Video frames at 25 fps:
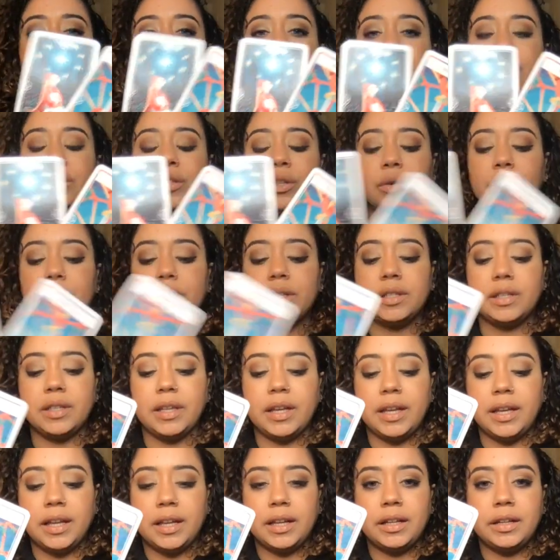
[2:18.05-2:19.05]
So it's
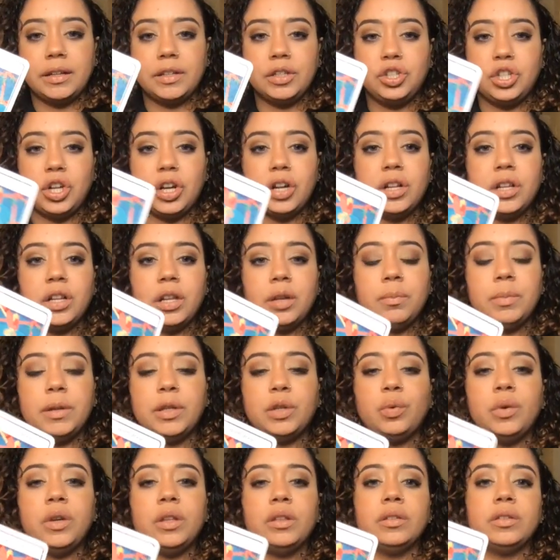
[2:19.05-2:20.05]
like juggling
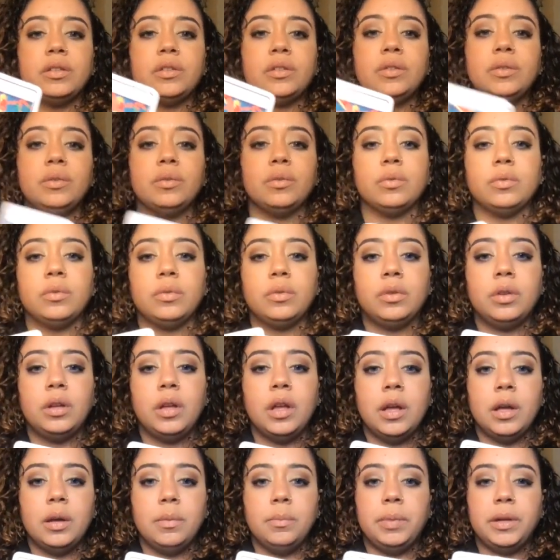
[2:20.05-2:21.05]
between the two,
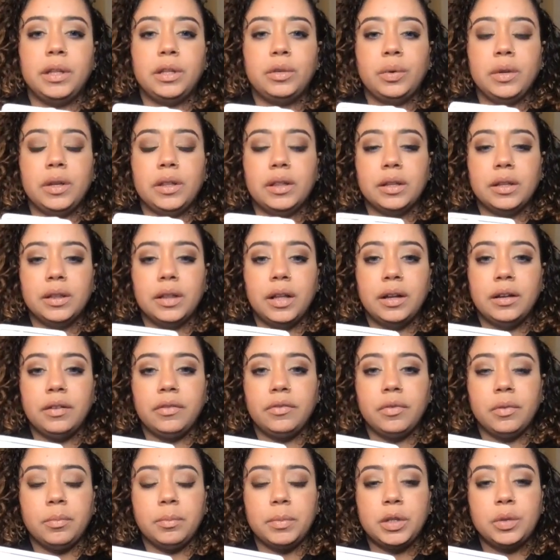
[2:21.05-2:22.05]
between the
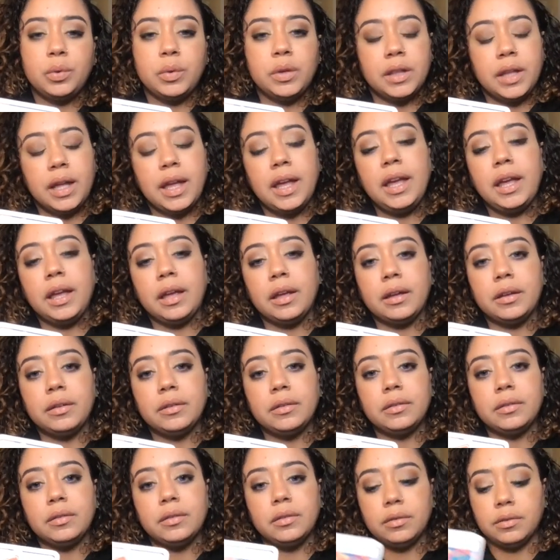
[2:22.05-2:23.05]
love and between the hate,
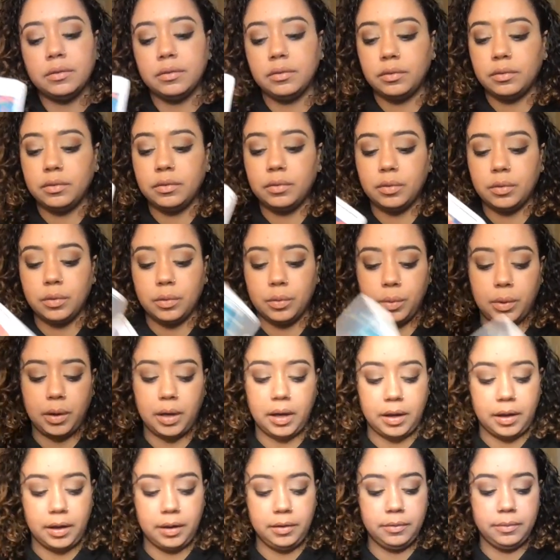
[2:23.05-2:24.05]

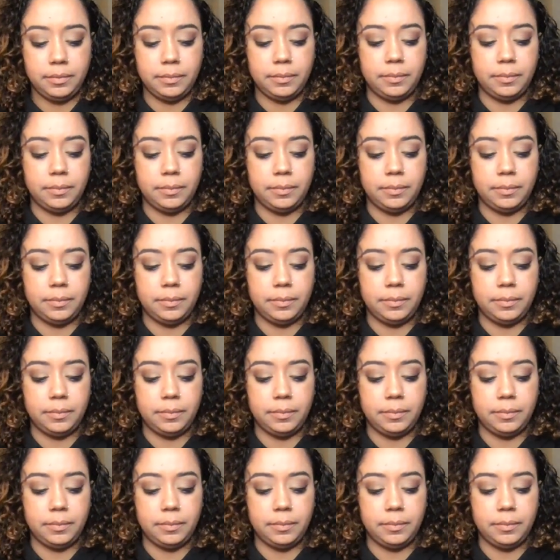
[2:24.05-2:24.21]
okay?